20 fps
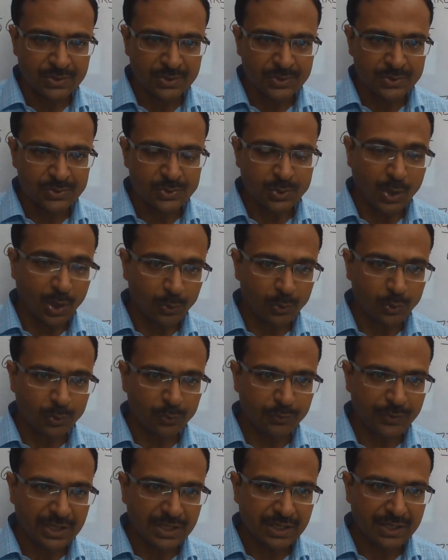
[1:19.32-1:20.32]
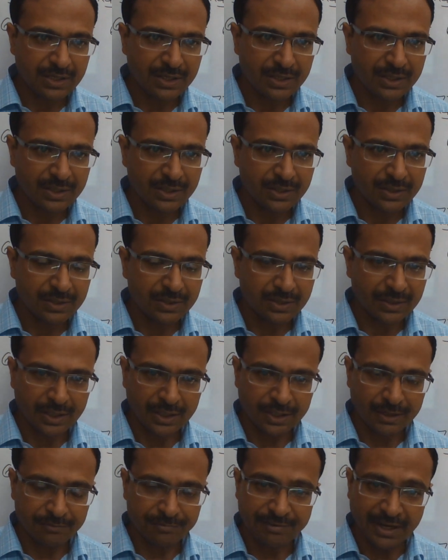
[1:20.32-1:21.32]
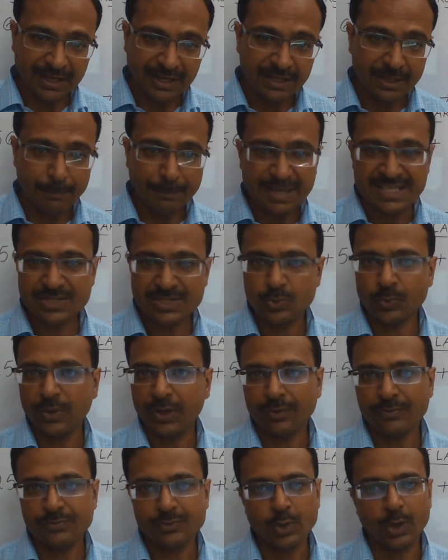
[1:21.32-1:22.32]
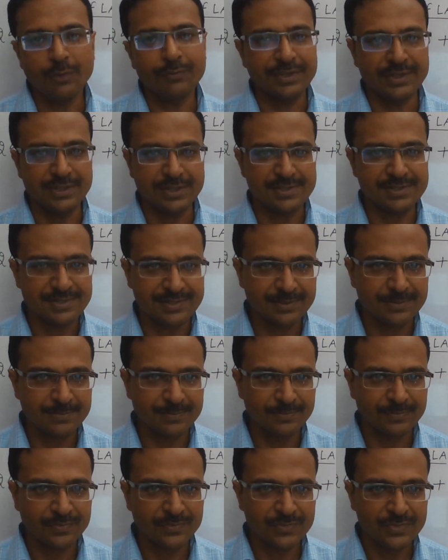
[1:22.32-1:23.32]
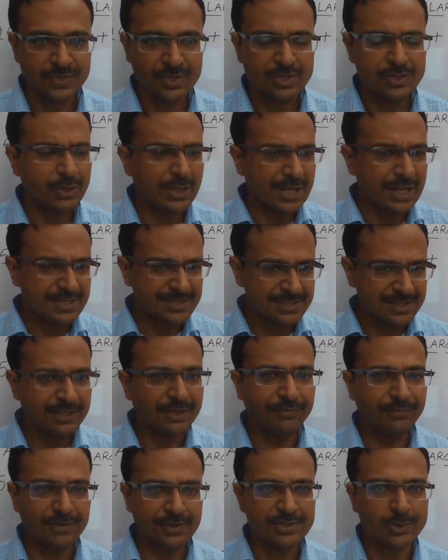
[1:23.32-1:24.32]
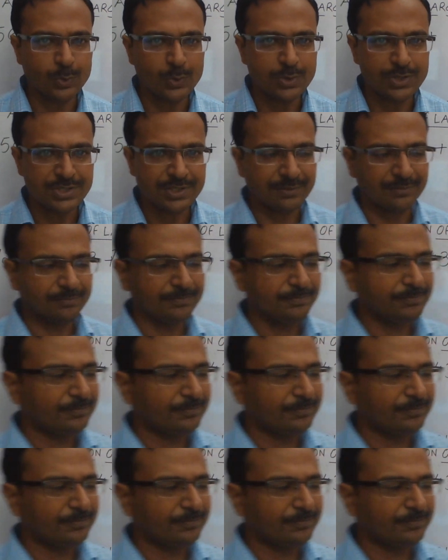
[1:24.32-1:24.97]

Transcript: So how do we uh, find the best way of solving this? So let's see the first question.